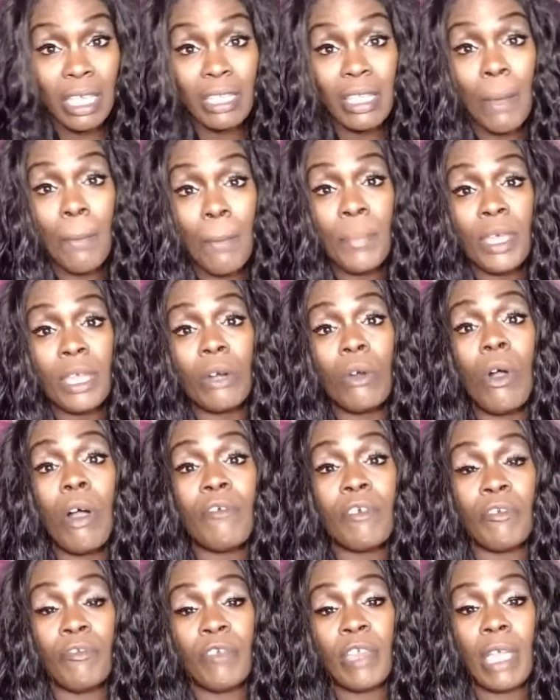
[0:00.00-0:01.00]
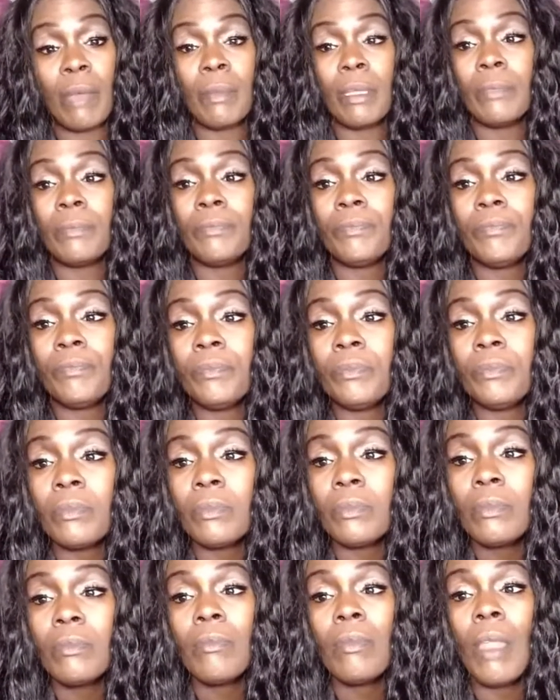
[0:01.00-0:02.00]
in the middle of a famine.
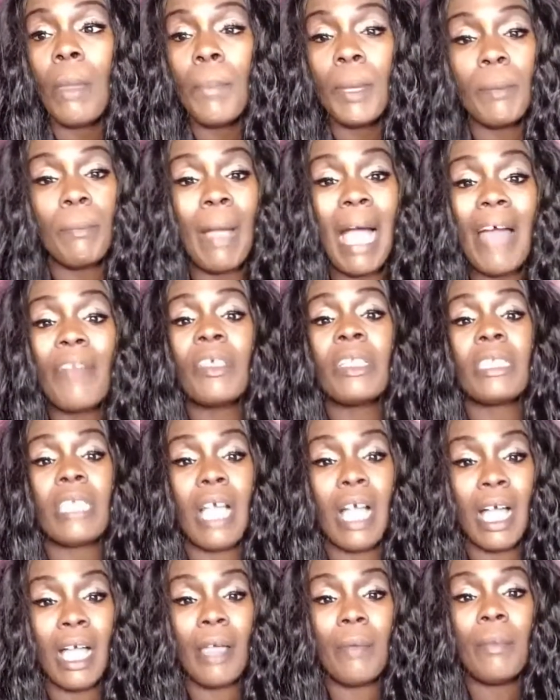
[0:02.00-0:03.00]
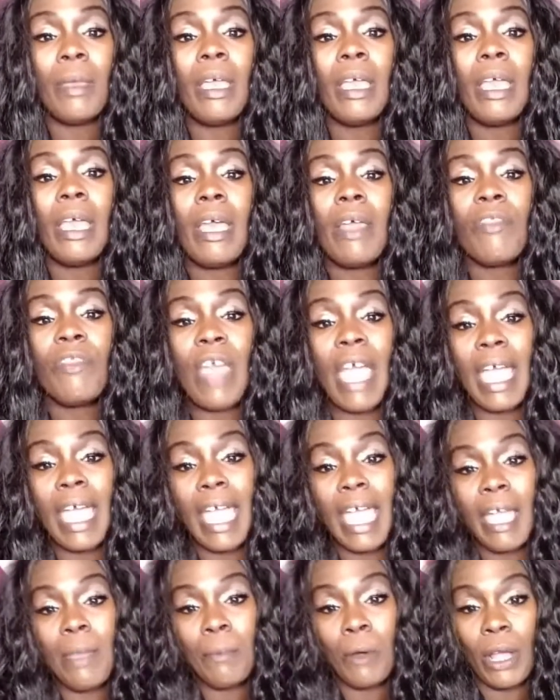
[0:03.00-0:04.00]
But by the time that
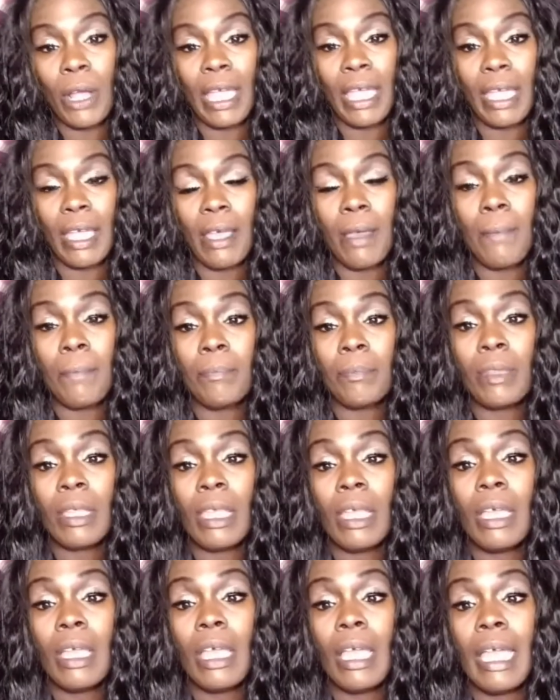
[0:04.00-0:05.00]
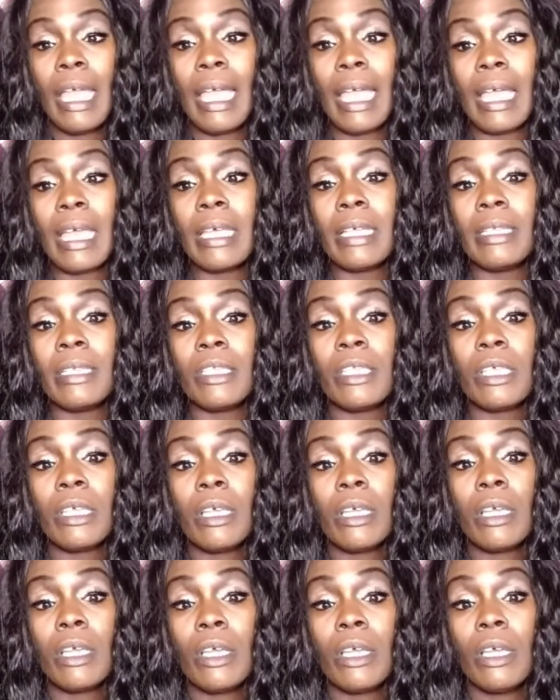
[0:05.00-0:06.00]
Abraham and
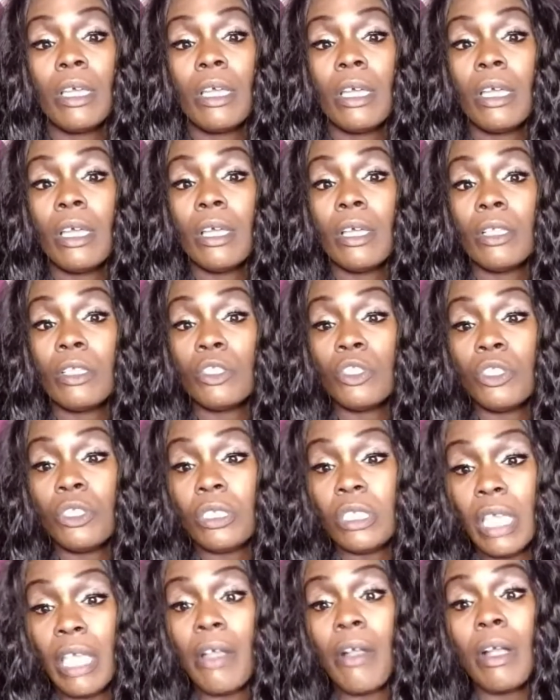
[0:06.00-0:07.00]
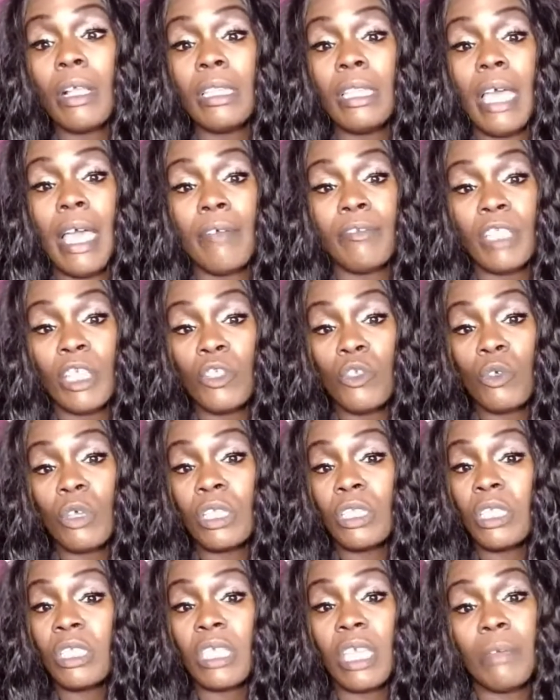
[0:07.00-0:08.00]
Sarah left, and you
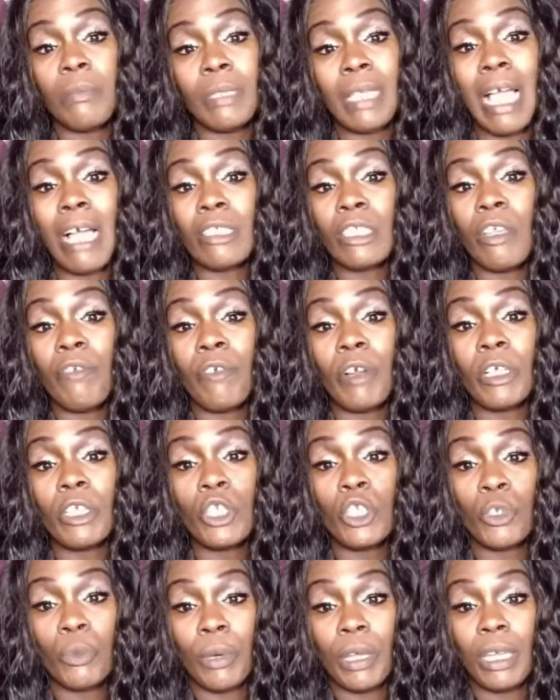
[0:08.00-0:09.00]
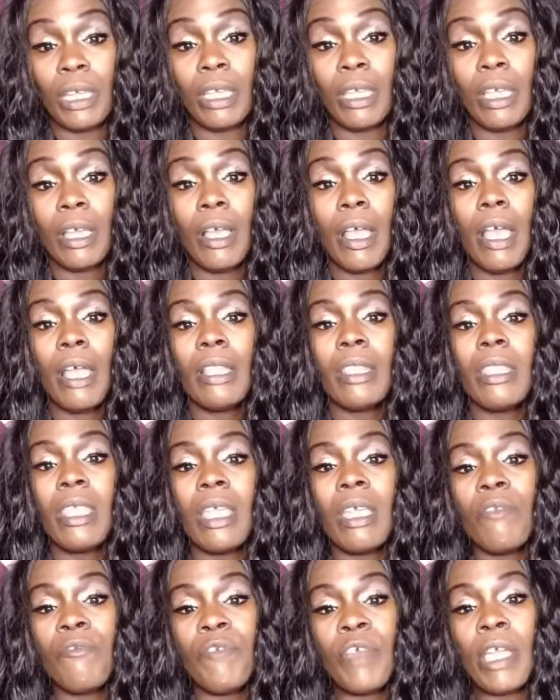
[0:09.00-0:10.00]
can skip down to verse 20,
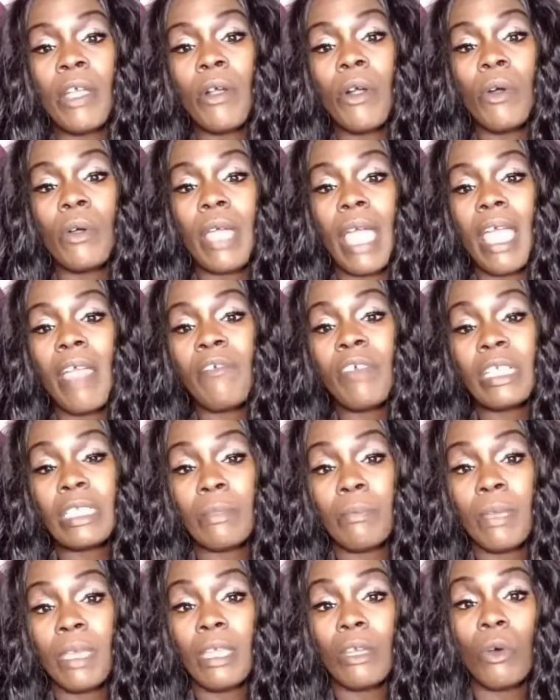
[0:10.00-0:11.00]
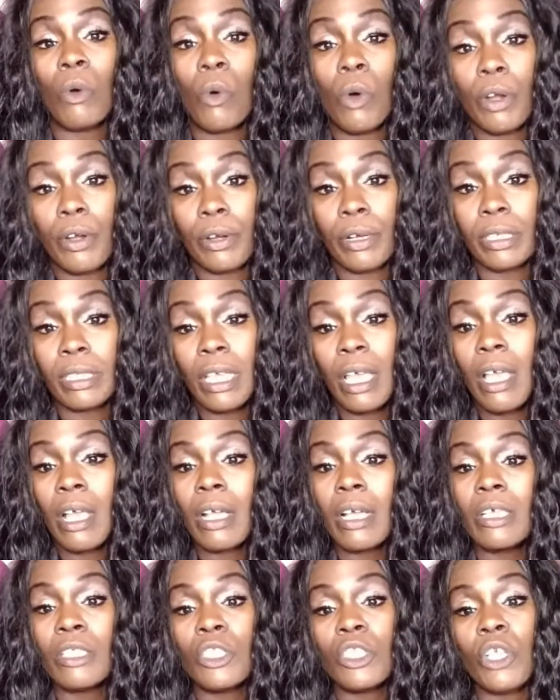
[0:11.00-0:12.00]
then Pharaoh gave his men orders
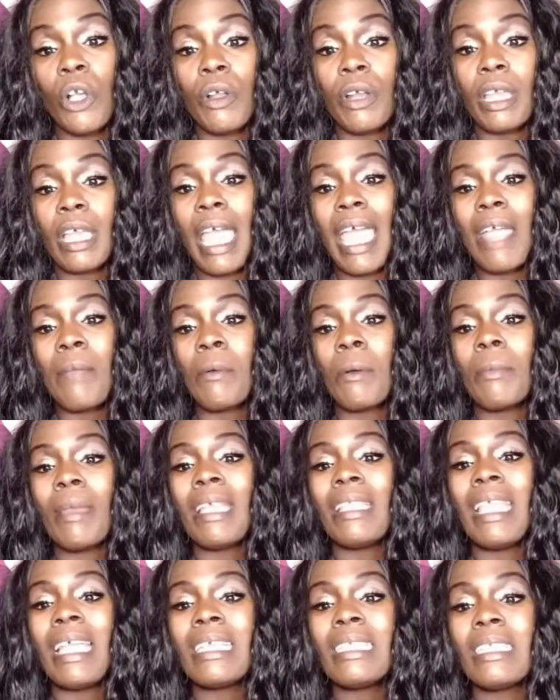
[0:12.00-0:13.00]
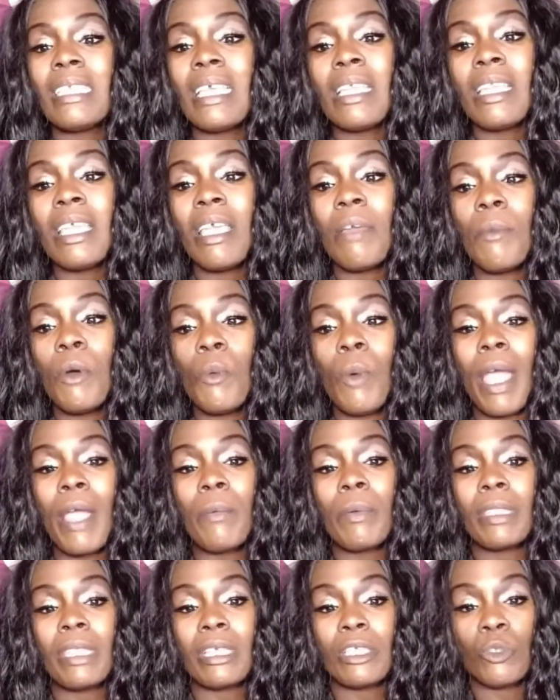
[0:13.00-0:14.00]
concerning Abram, and they sent him away
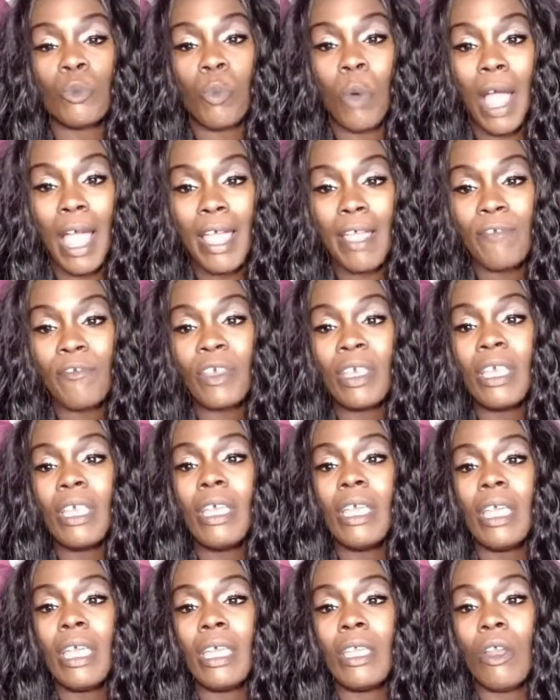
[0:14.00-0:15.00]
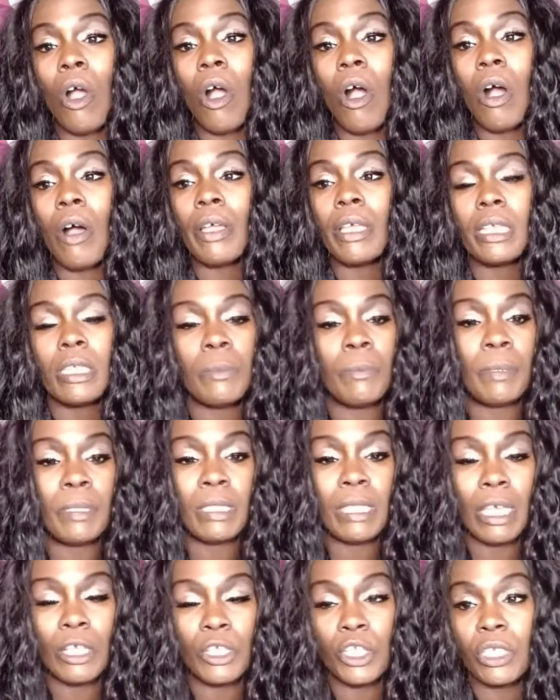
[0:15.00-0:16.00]
with his wife and all his
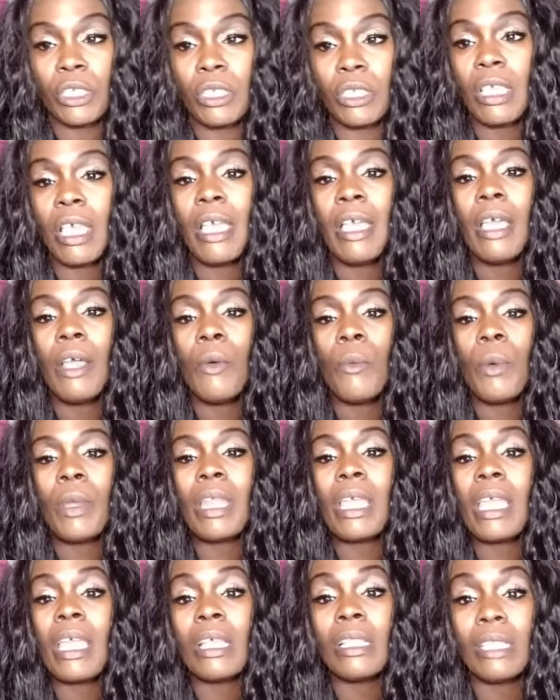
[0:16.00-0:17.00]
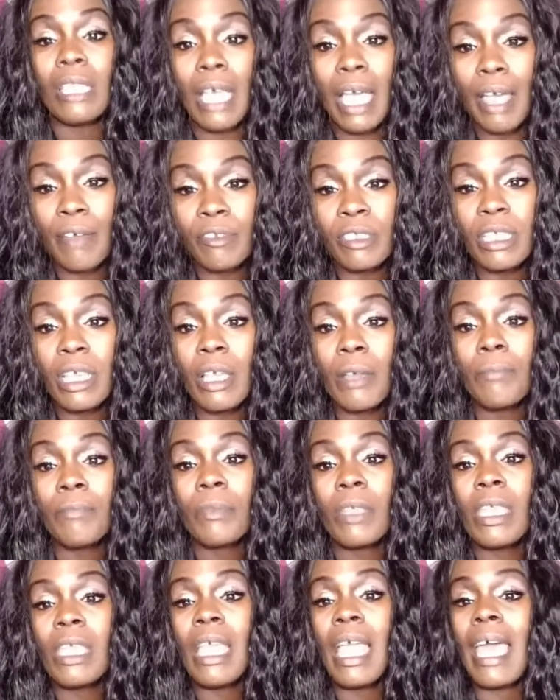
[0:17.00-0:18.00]
possessions. When he left,
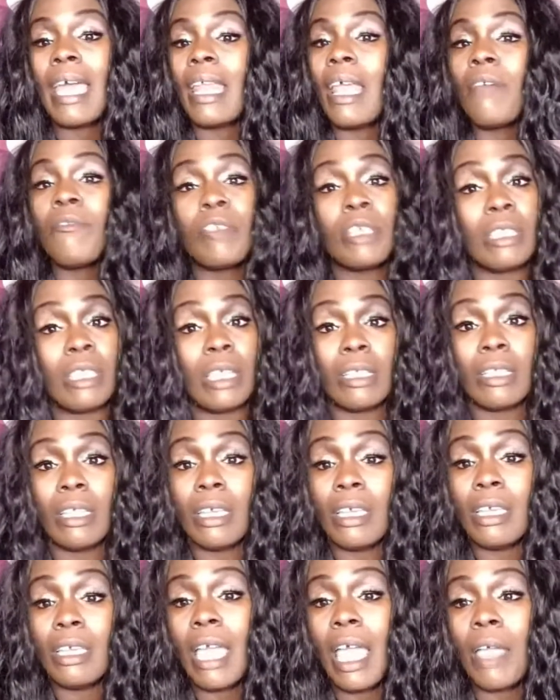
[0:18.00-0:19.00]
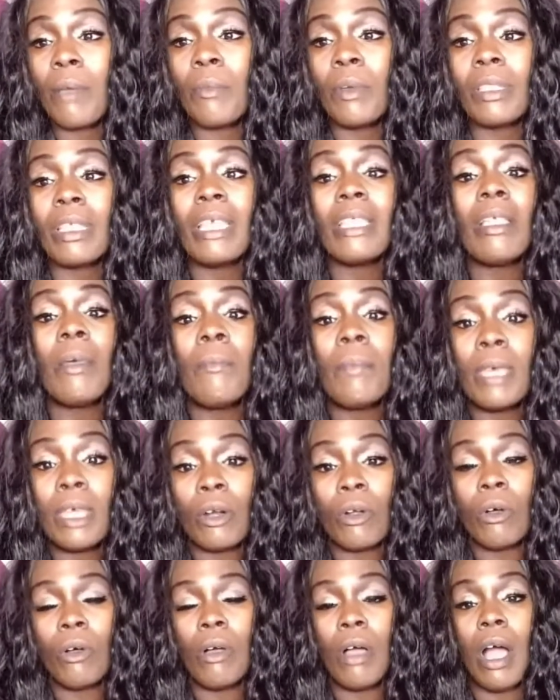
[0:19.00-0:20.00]
he had everything that he came with in the
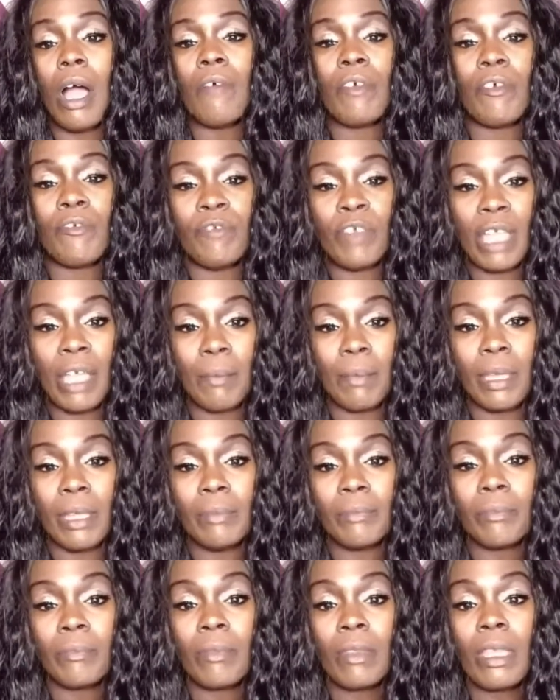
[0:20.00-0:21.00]
middle of a famine.